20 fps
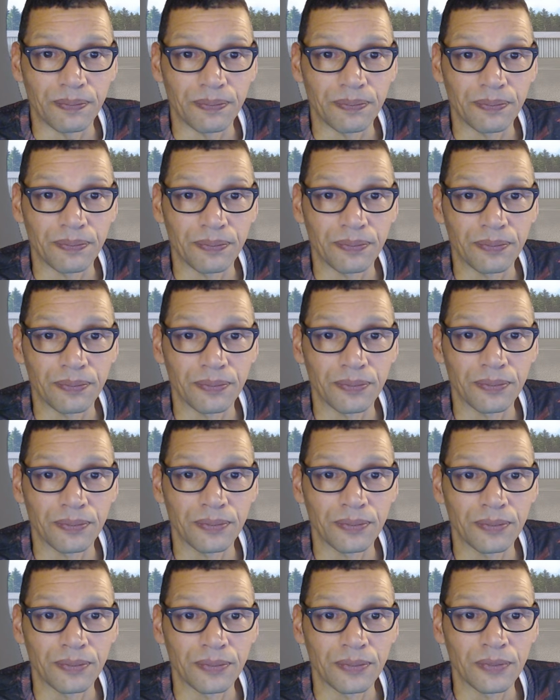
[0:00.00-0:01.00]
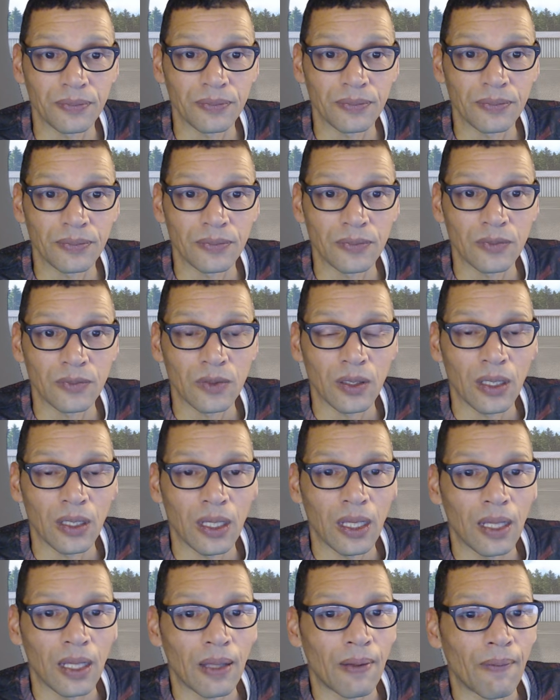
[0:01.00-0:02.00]

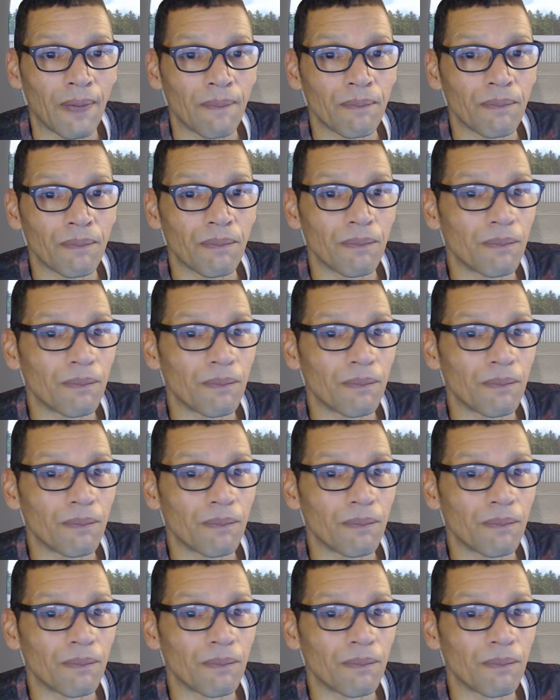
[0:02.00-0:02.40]
No one is speaking in this clip.